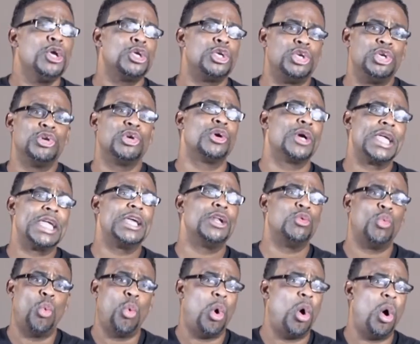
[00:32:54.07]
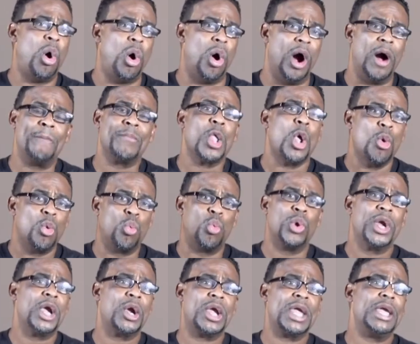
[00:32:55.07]
You're in war.
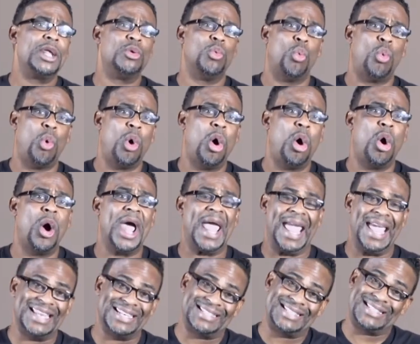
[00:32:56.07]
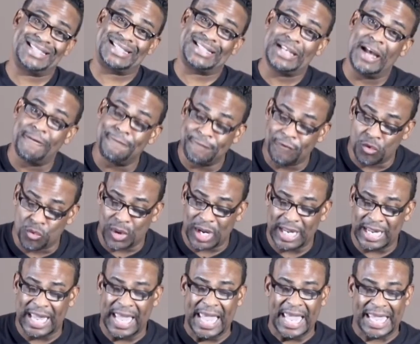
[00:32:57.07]
We're in war, and
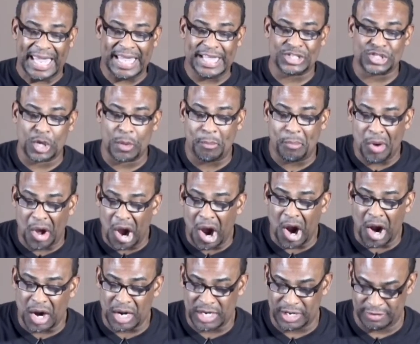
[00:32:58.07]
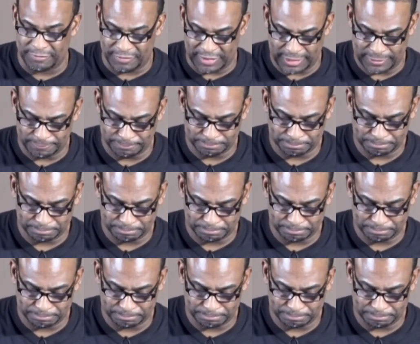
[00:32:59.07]
suffering is a part of it.